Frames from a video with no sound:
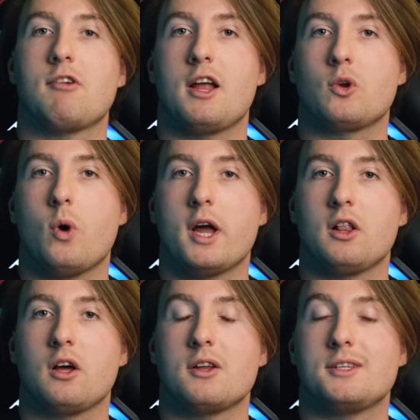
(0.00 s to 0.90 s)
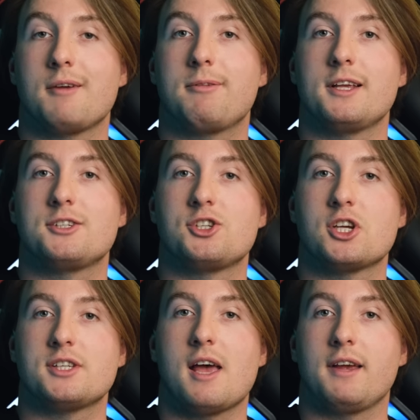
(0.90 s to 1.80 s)
around quite a lot, I definitely
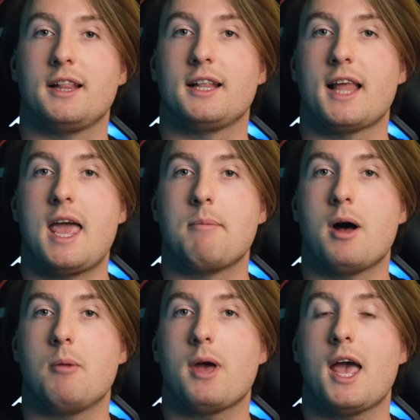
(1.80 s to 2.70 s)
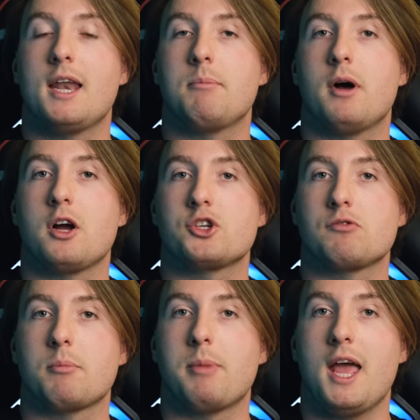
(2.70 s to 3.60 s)
suggest having a little air pump and a puncture
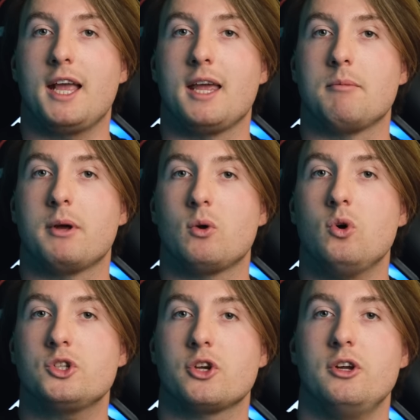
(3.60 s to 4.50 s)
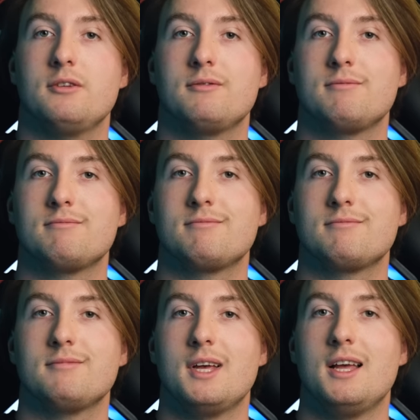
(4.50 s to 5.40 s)
repair kit, but also
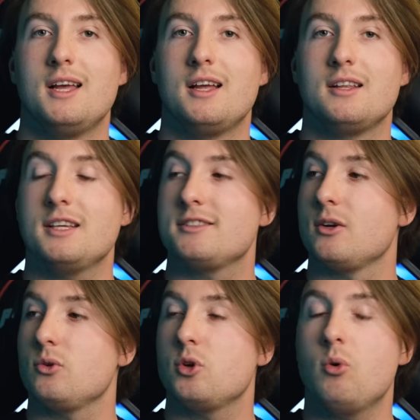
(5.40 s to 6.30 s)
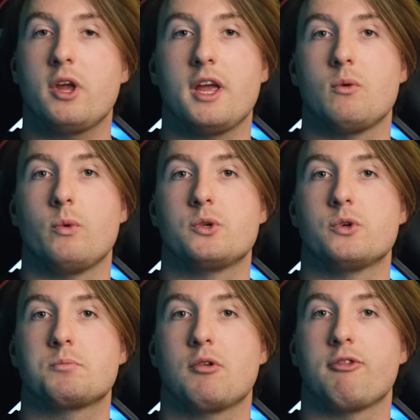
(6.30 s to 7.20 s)
this little toolkit, which
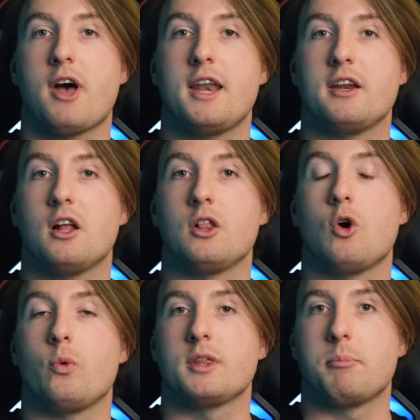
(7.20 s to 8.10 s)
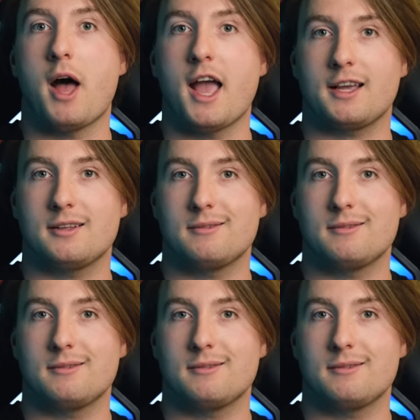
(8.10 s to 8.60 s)
was provided along with the bike.